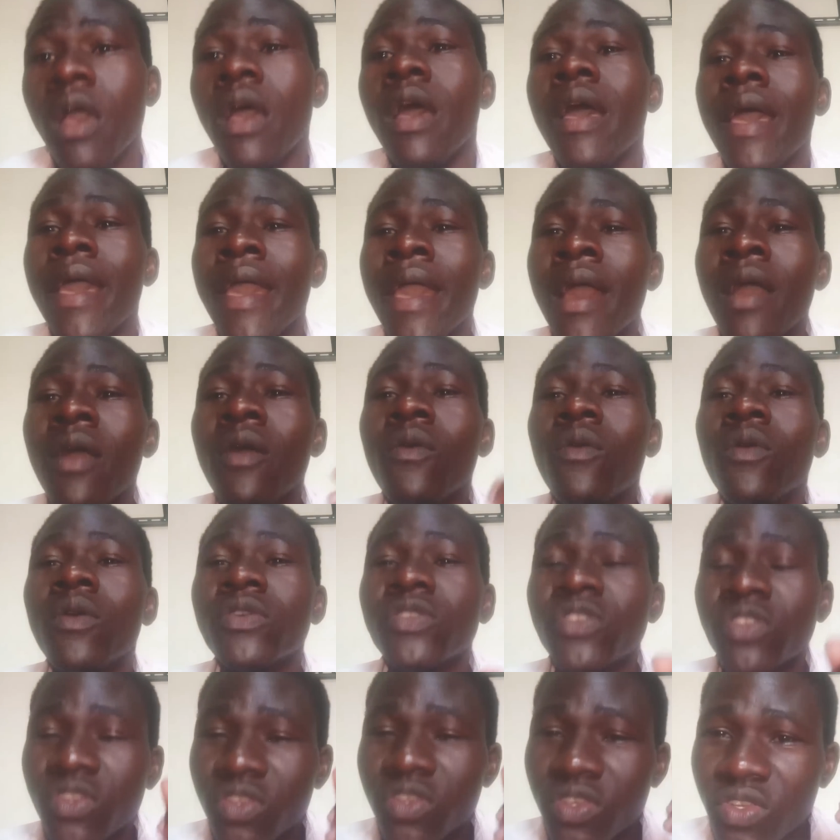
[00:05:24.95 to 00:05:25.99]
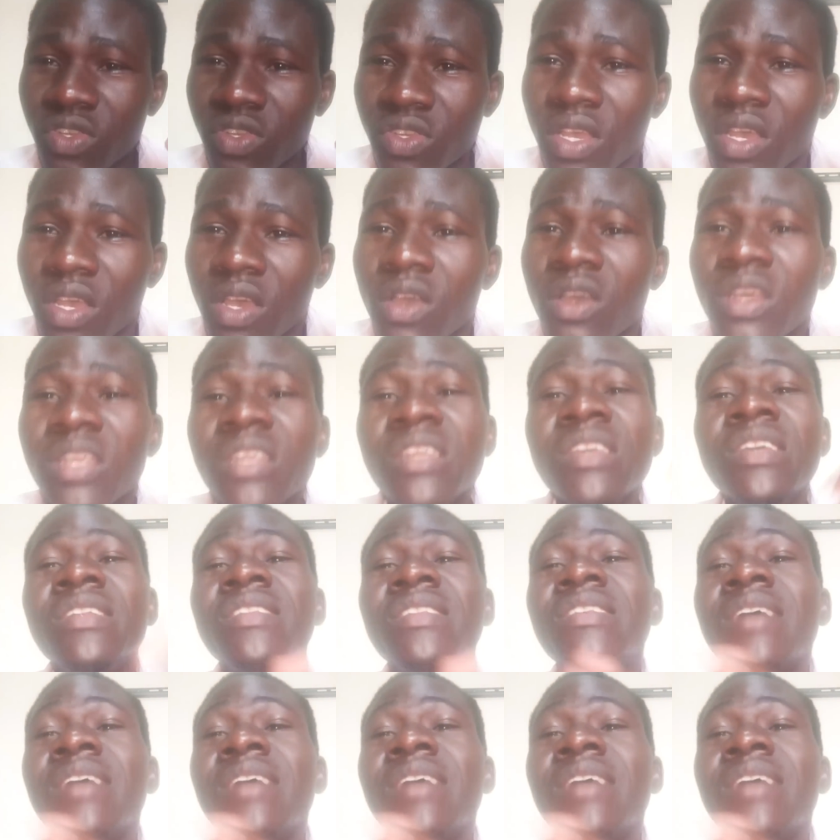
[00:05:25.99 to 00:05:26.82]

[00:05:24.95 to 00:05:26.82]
Hell was, it's